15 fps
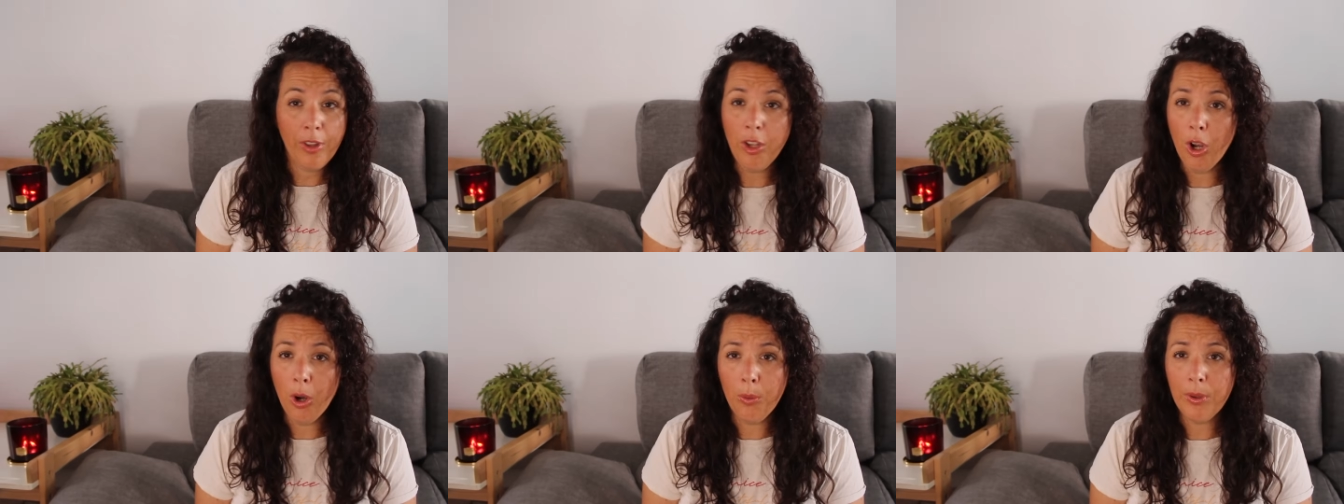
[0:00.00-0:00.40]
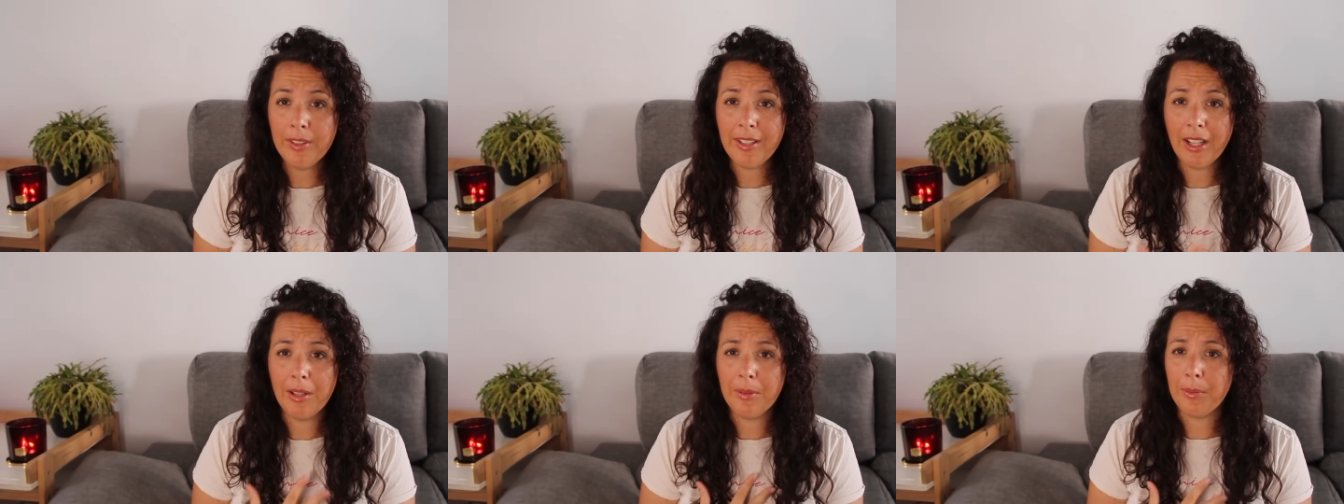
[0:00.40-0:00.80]
You're
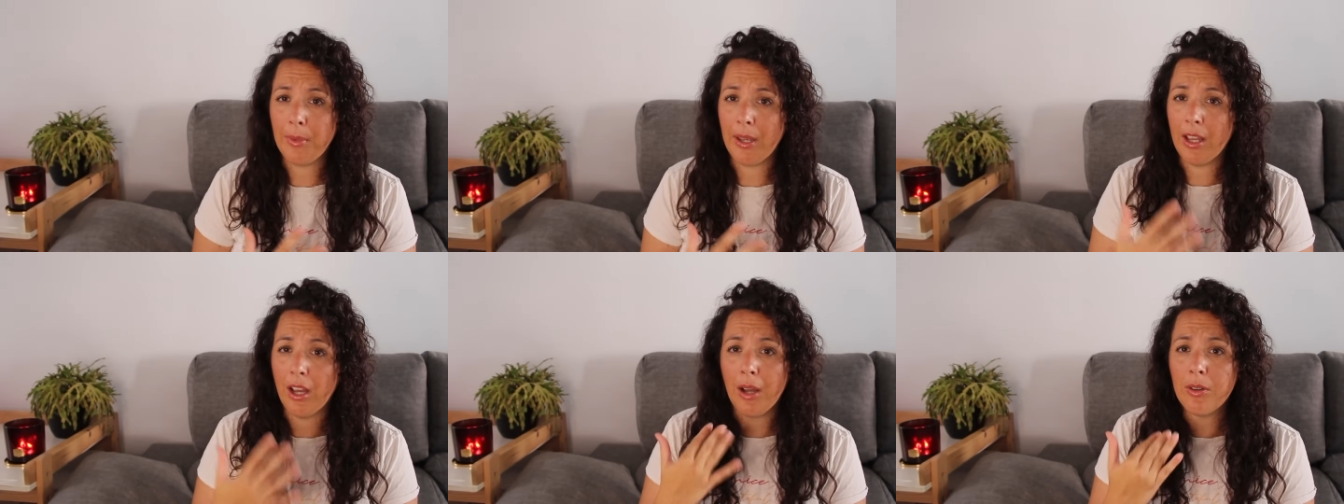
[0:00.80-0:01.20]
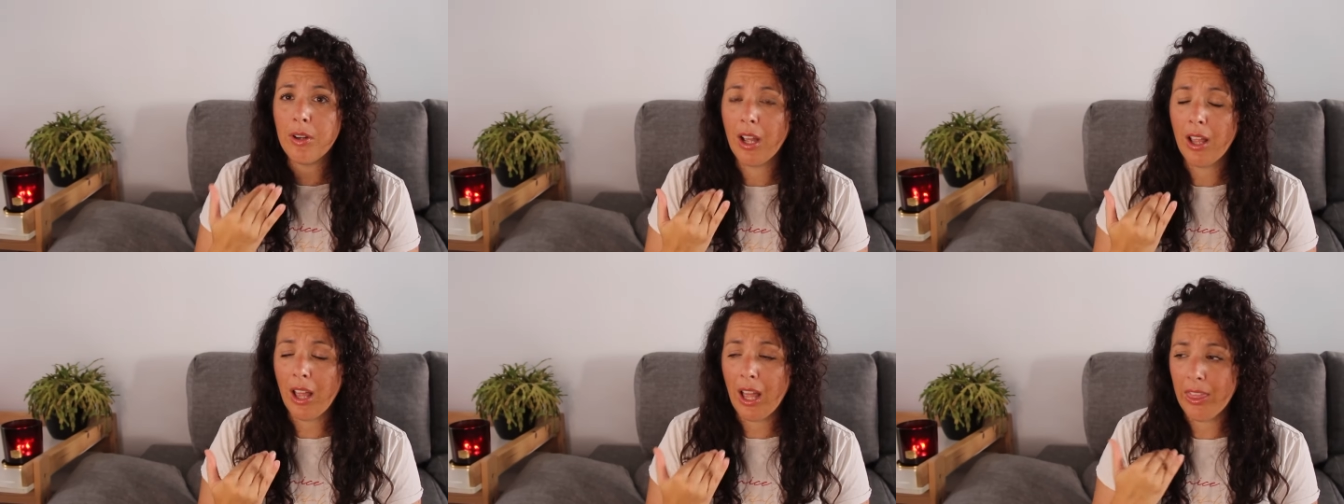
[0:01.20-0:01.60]
always telling me, oh
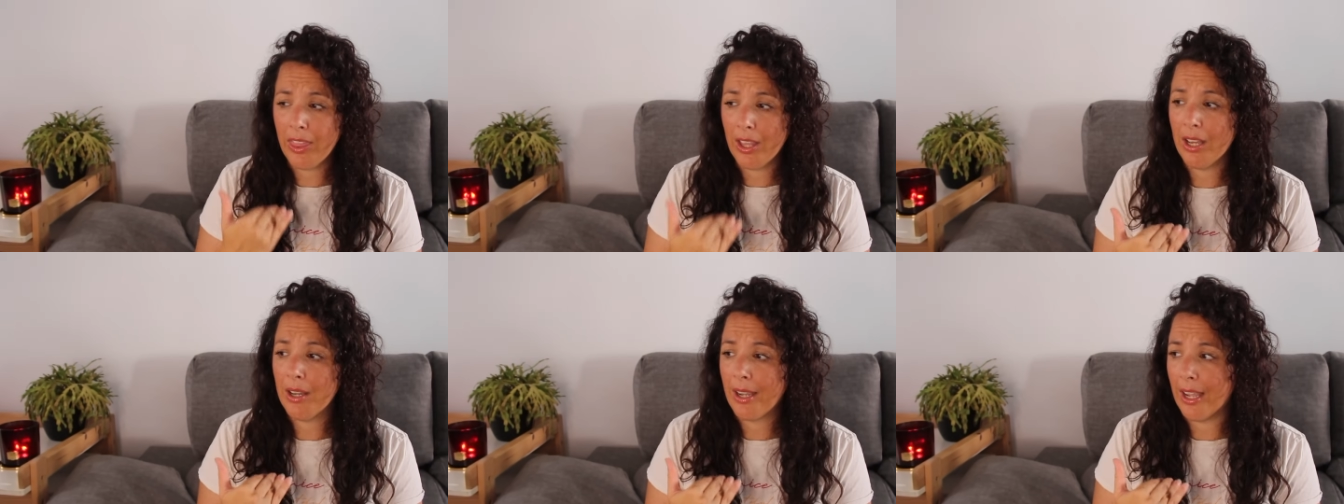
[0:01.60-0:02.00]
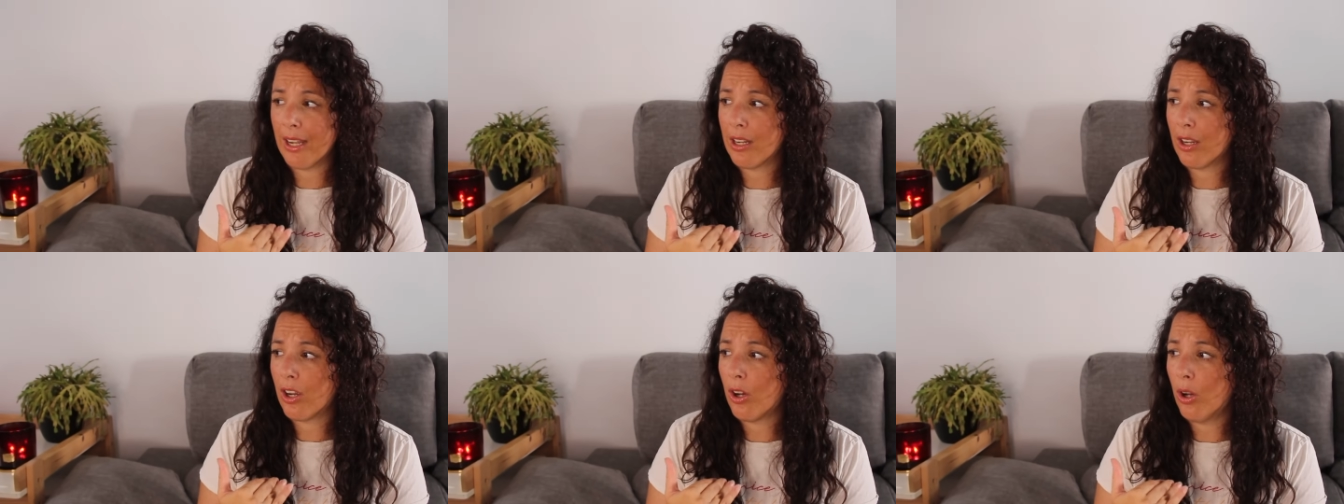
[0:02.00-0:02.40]
God, I think I'm
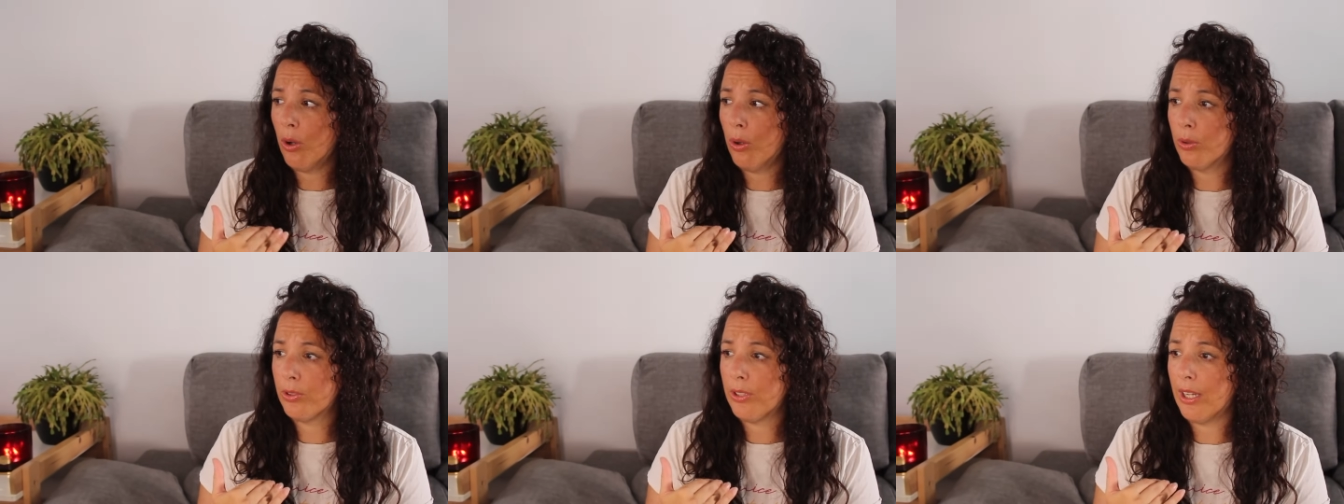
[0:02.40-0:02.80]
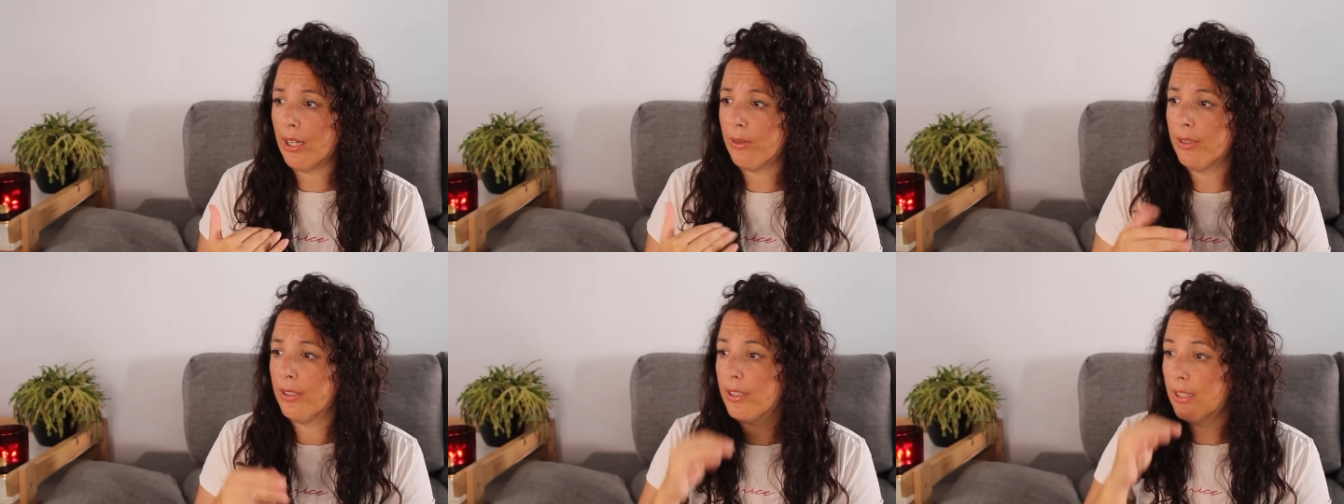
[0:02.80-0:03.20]
getting a cold
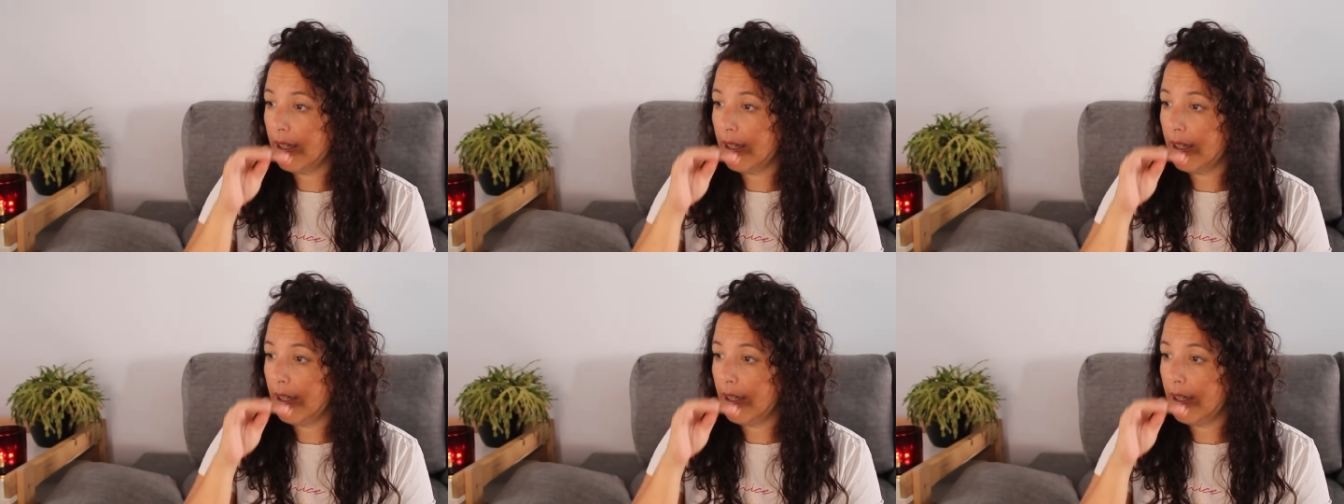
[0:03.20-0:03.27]
now.